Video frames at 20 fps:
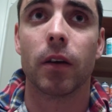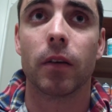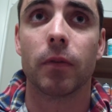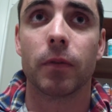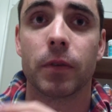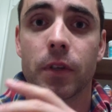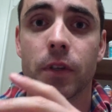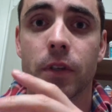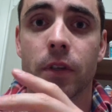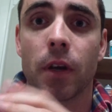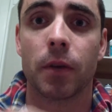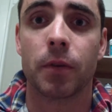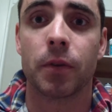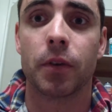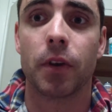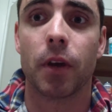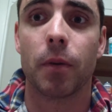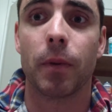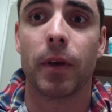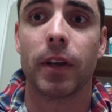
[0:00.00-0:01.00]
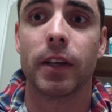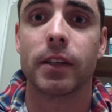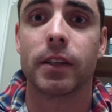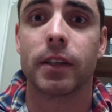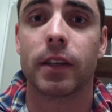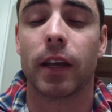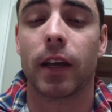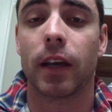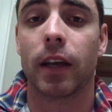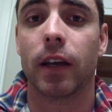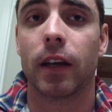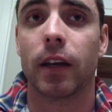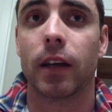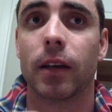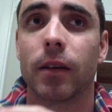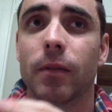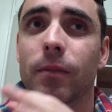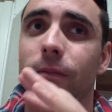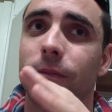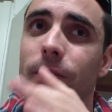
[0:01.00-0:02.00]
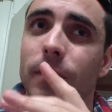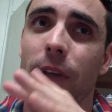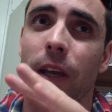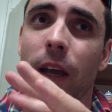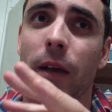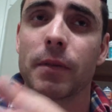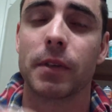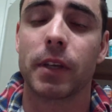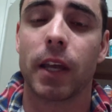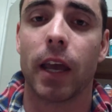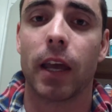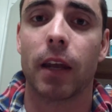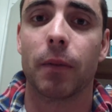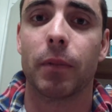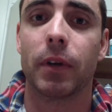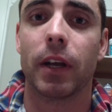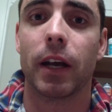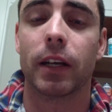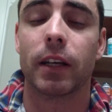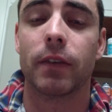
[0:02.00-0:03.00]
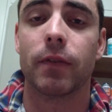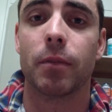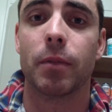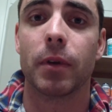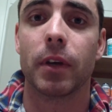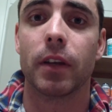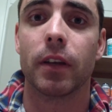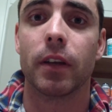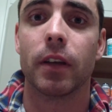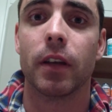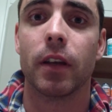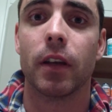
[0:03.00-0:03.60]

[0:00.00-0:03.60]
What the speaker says: which is type 2 diabetes, comes counterproductive a bit.